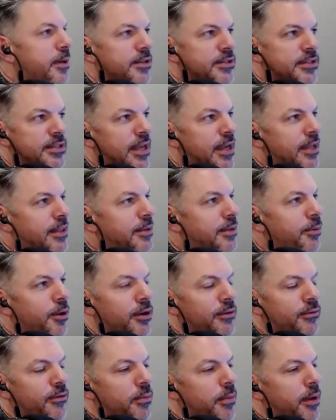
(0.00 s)
mind is not the
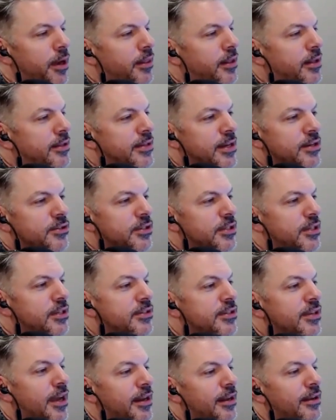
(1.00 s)
part of our mind that's actually
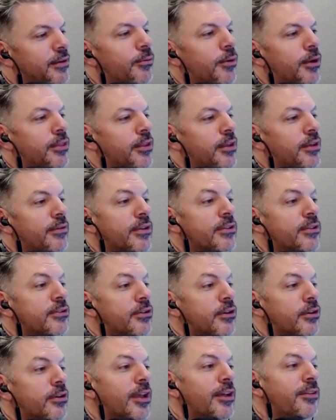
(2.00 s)
deciding what the events
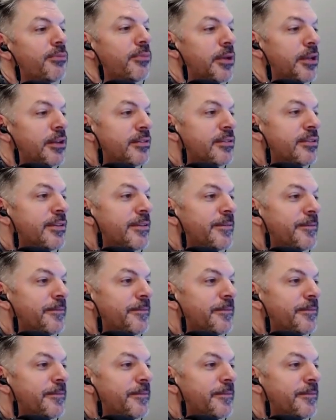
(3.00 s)
in our life mean?